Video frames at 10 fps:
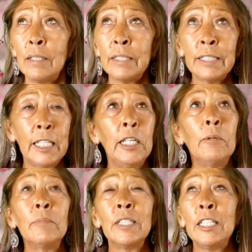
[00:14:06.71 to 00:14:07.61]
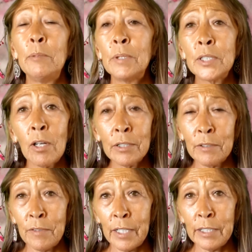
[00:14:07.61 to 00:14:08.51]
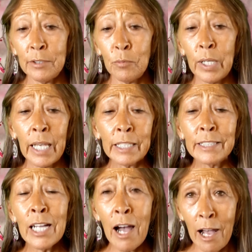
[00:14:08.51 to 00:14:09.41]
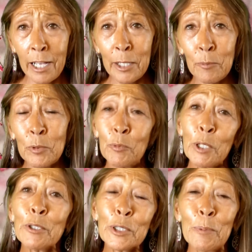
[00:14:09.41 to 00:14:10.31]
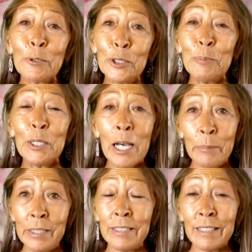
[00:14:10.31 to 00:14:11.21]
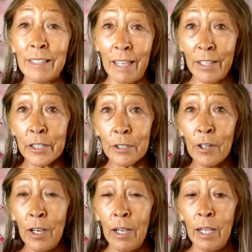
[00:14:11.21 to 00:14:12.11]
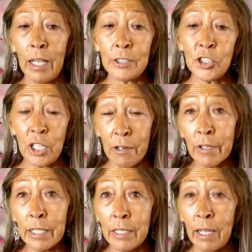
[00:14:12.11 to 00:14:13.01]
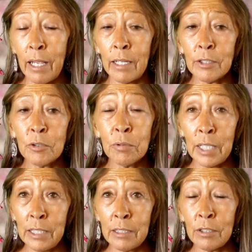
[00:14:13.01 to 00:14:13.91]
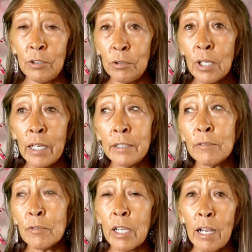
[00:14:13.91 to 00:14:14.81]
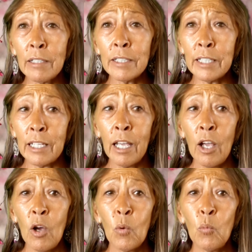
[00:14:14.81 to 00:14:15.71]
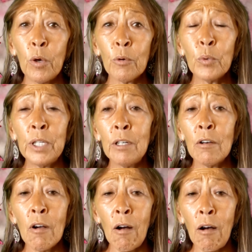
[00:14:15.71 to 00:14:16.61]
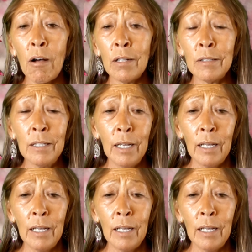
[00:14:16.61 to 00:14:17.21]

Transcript: the scheme to keep us all divided at a time when we are supposed to be coming together and sharing and creating a new kind of reality where we are all